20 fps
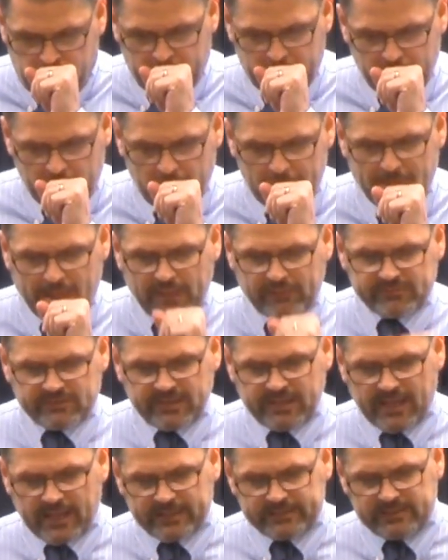about
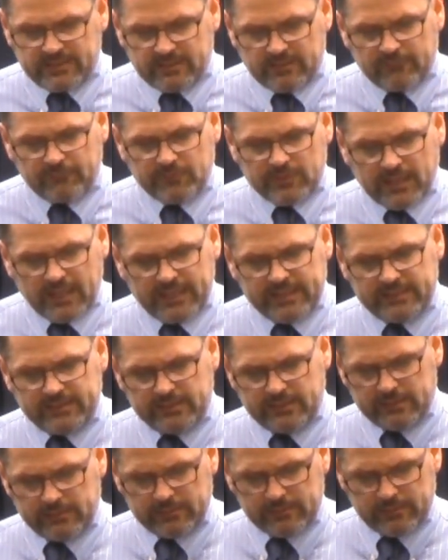the idea of light
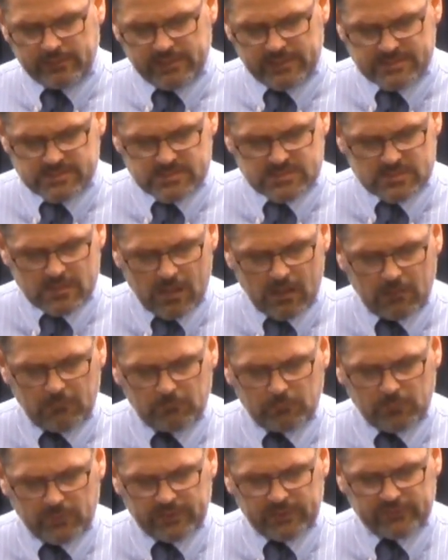here in
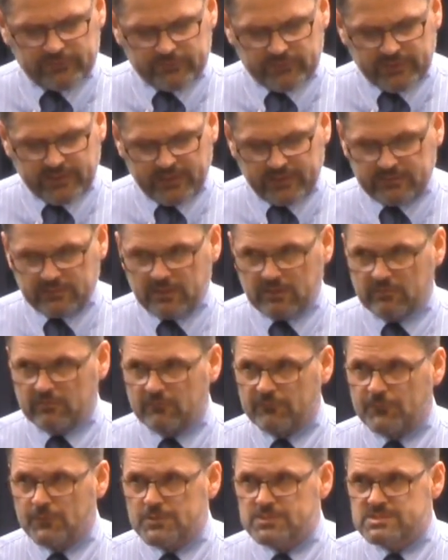Psalm 118.
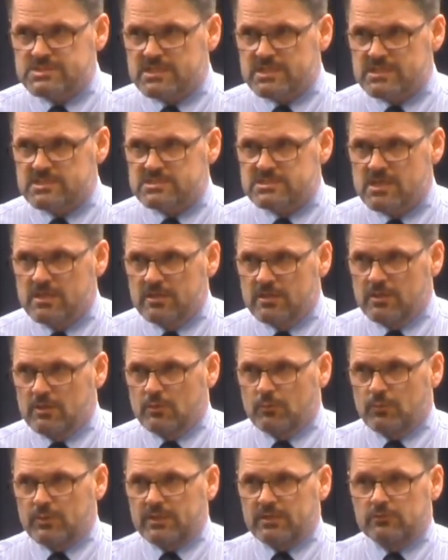The first is
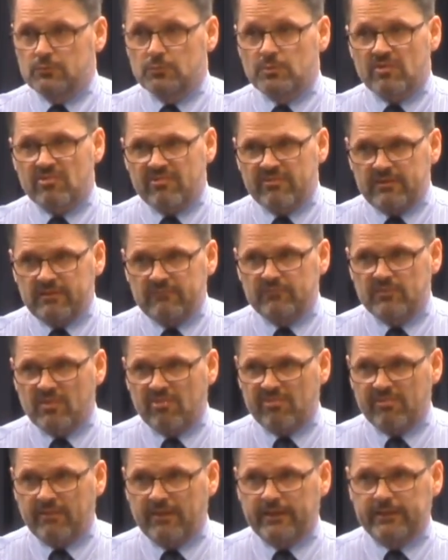we need to receive
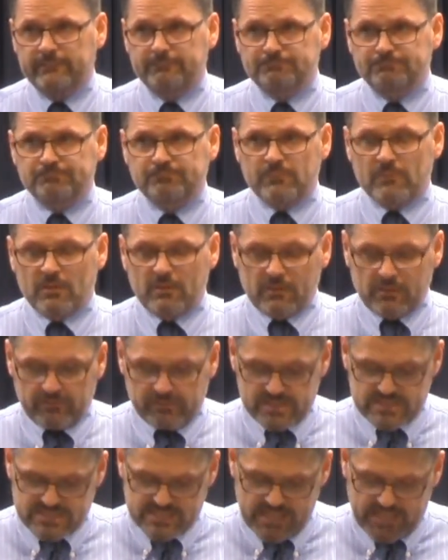this light.
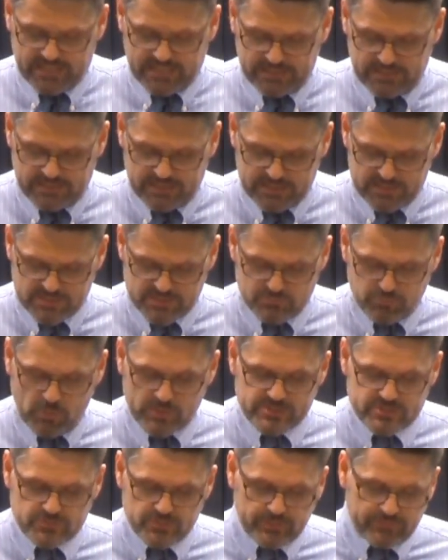The second is
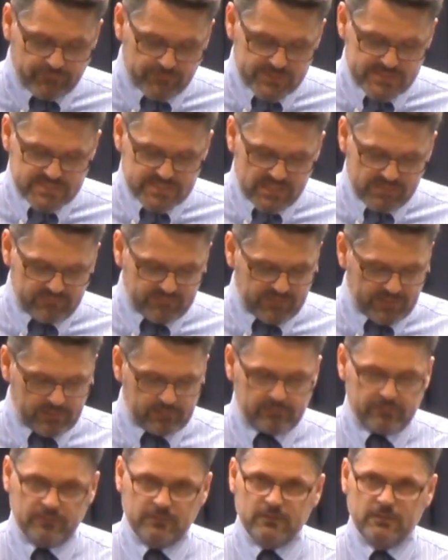once we've received
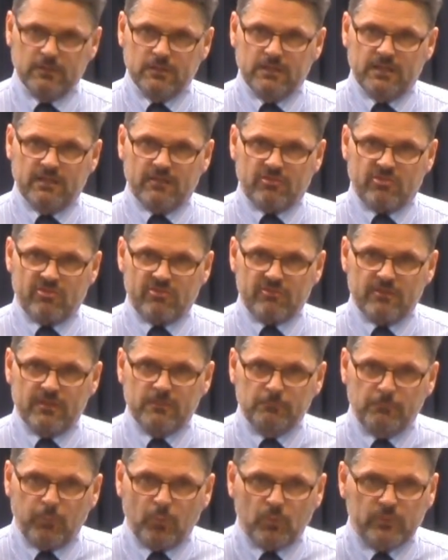it, it's
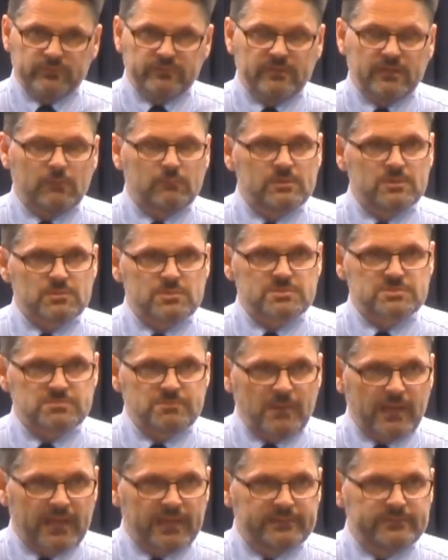important that we
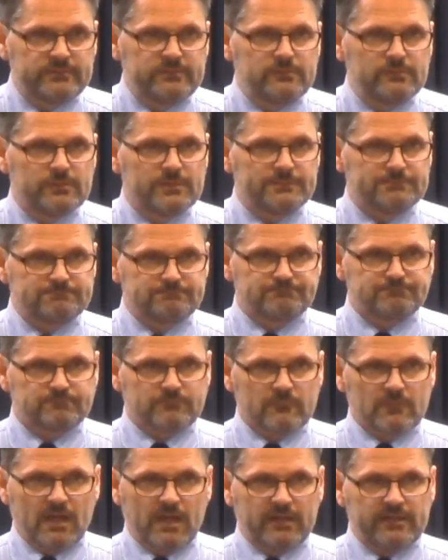respond to it
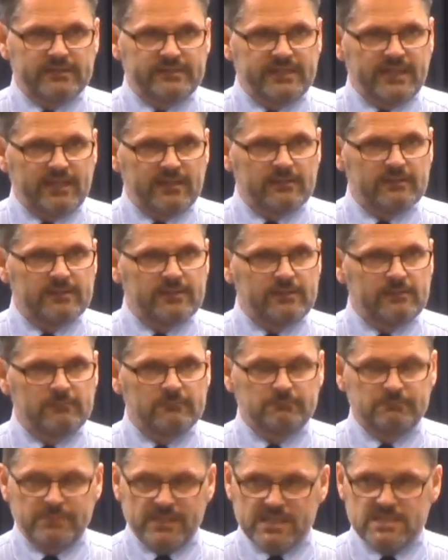on a daily
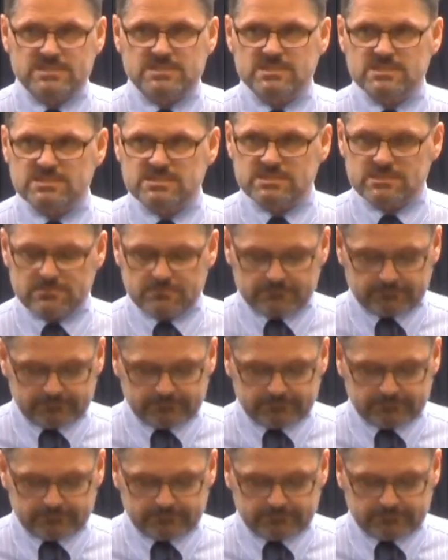basis.